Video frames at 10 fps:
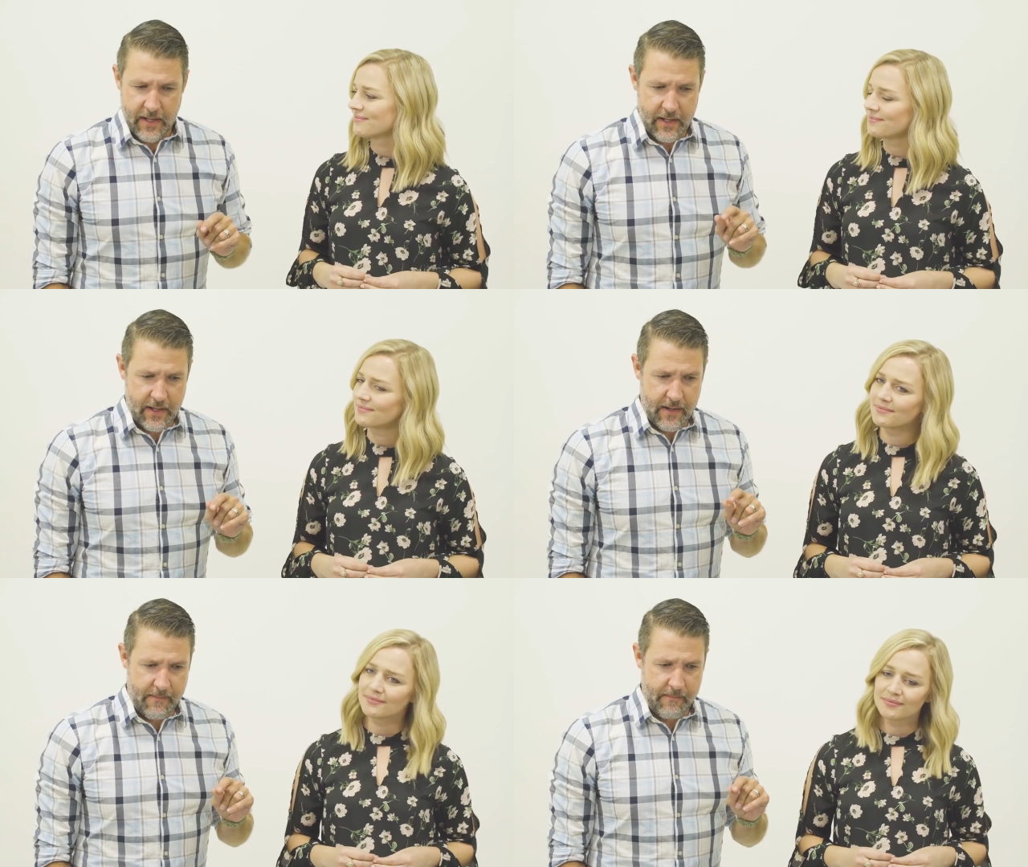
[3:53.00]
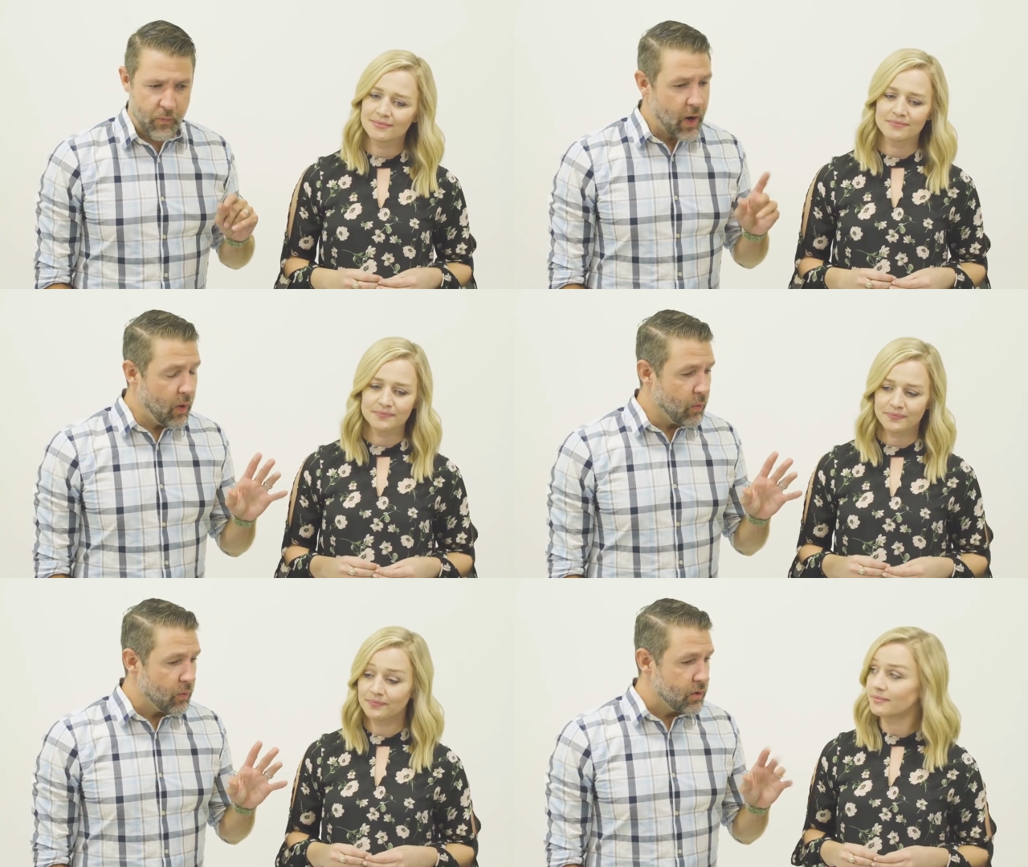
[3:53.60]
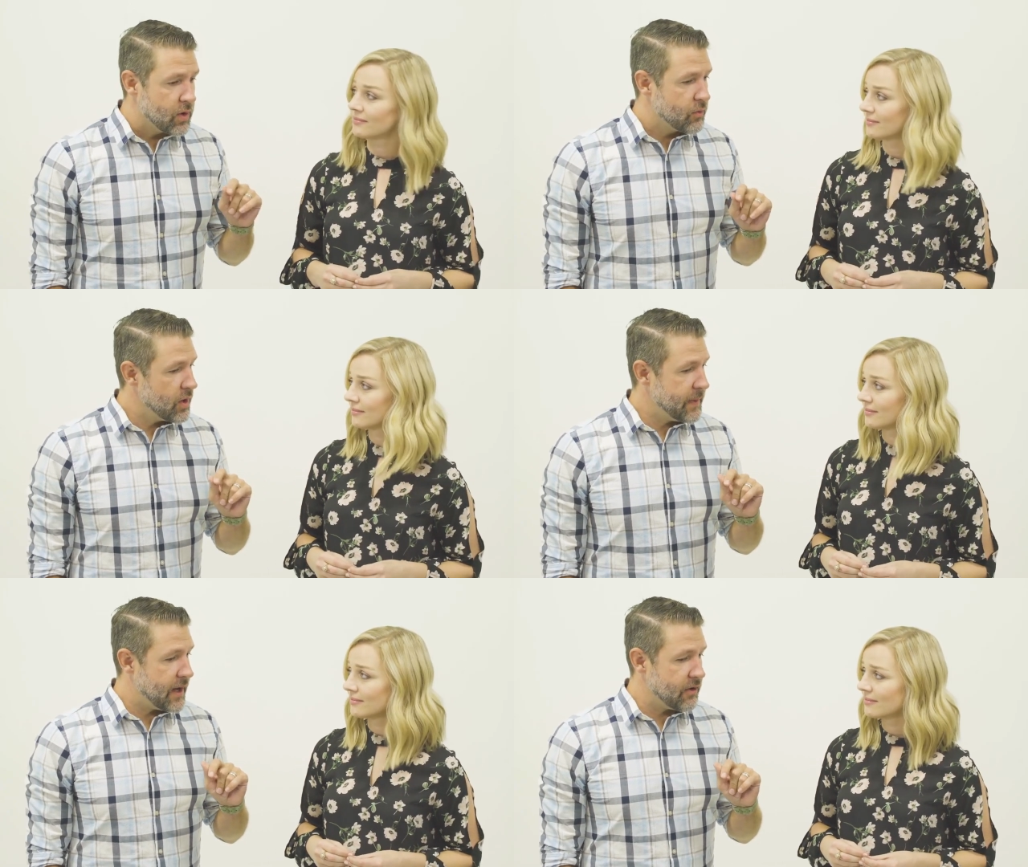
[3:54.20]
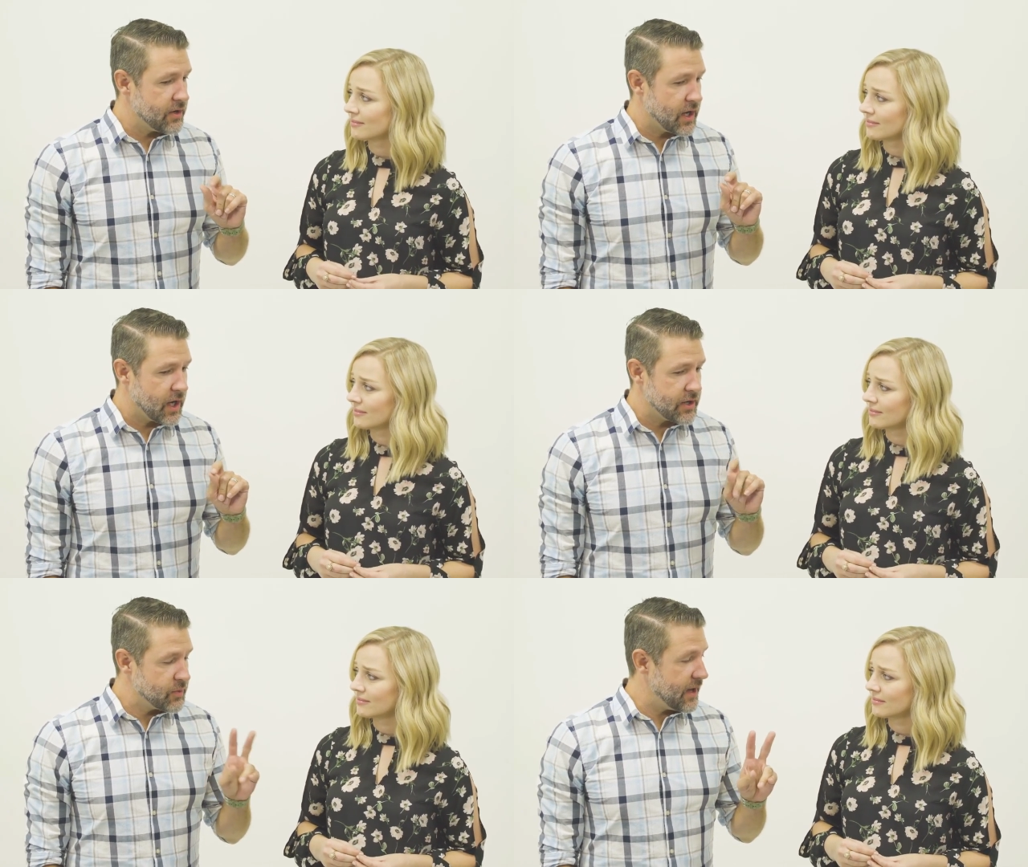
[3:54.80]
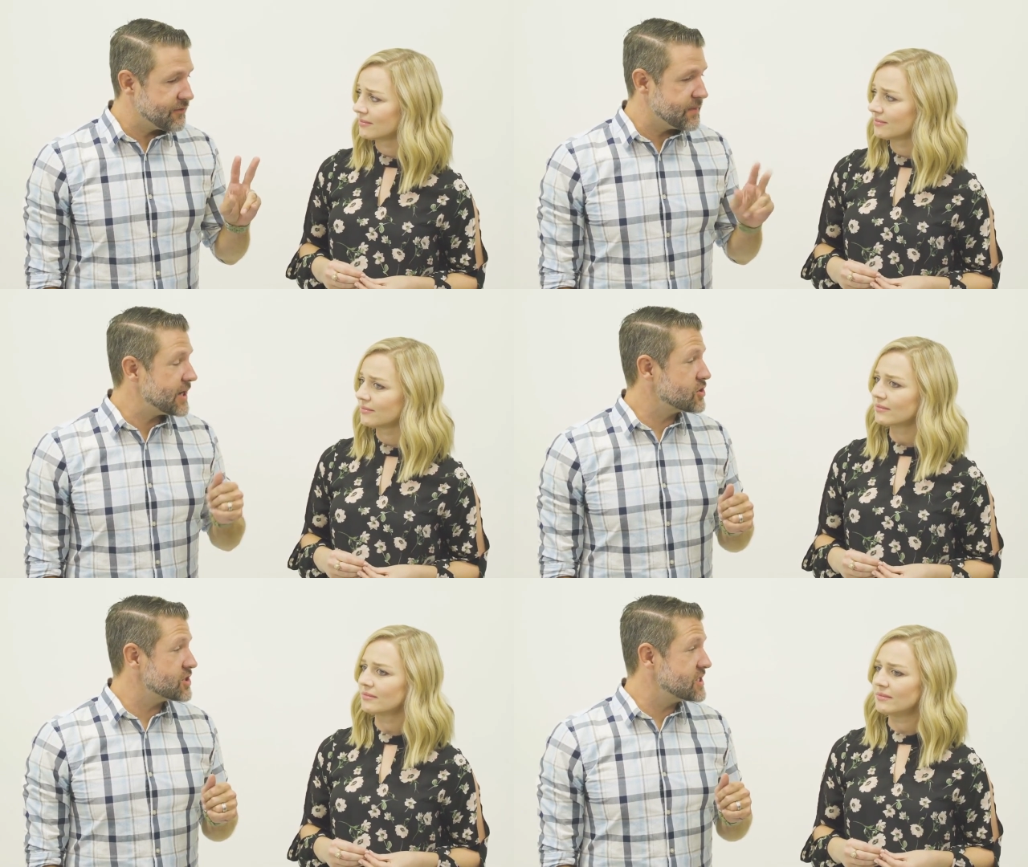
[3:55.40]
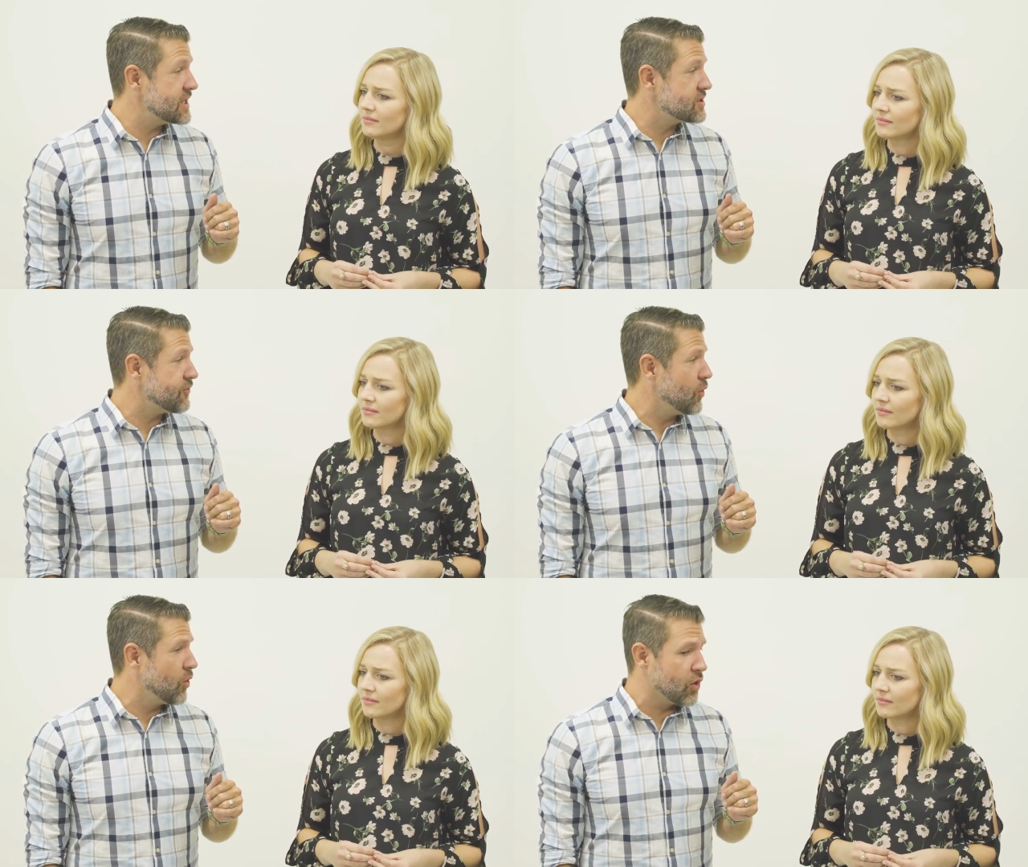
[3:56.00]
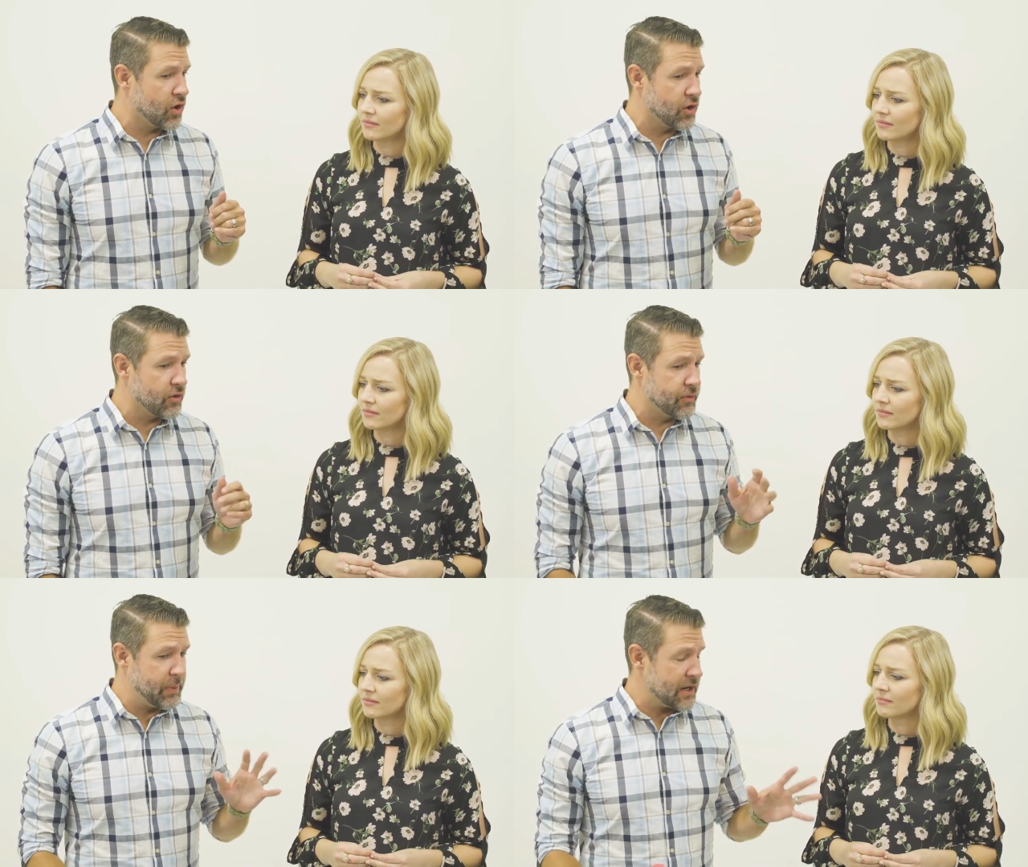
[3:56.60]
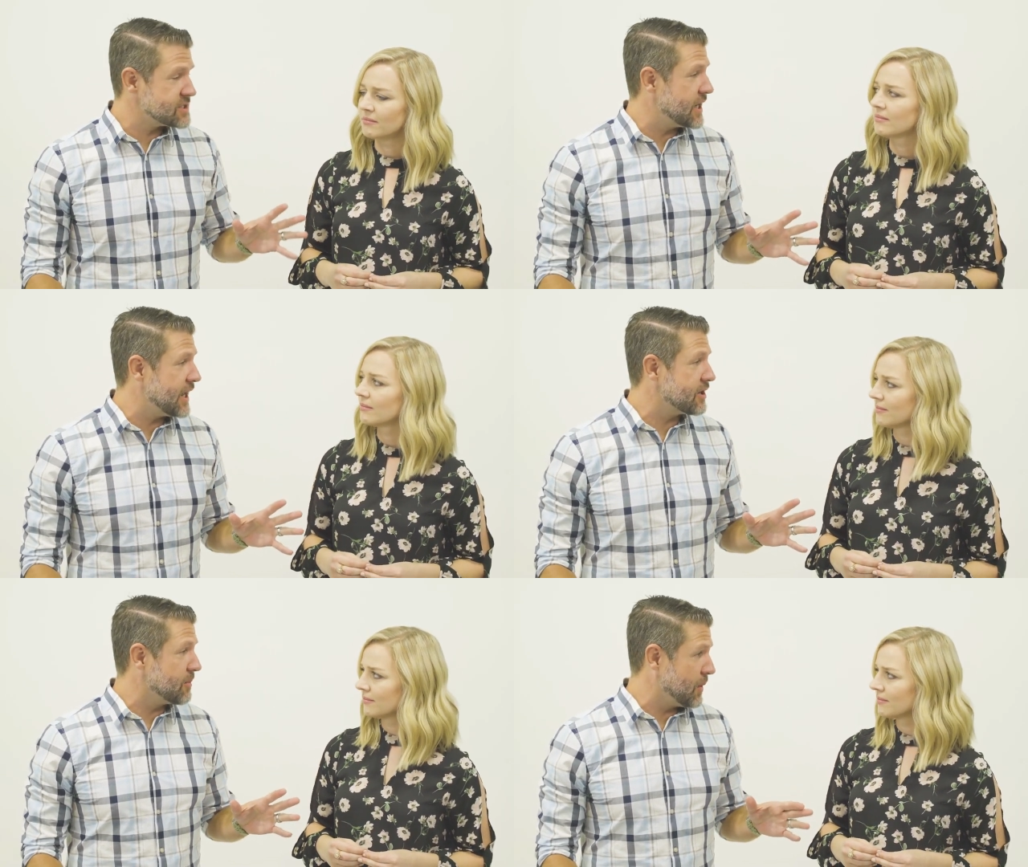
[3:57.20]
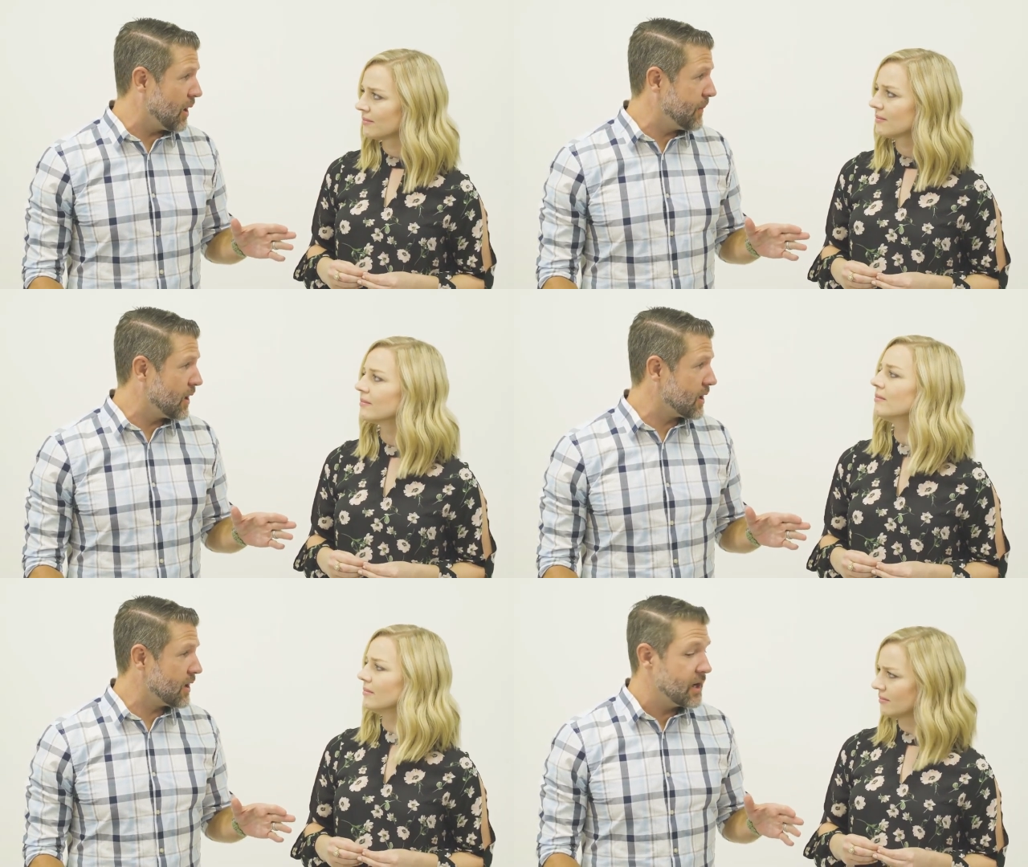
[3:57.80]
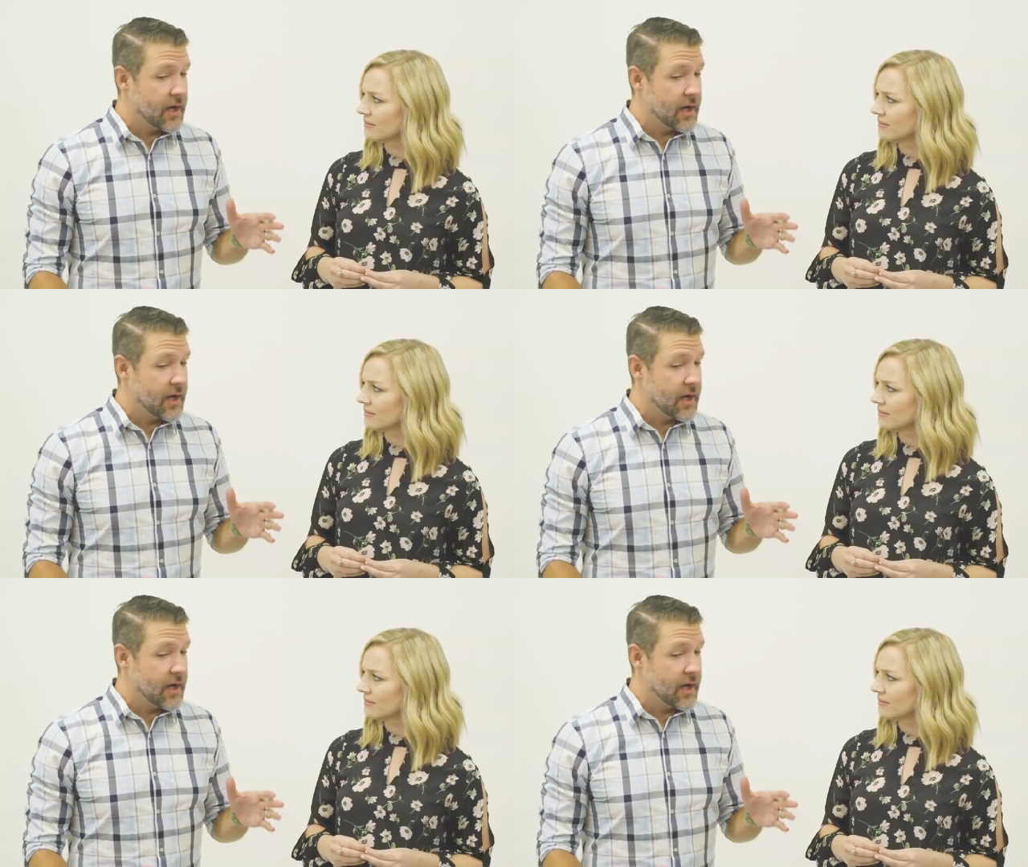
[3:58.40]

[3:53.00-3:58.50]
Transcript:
Speaker 1: Um, oh, what about, uh, do we have some extra seats for parents' night out at the ballpark?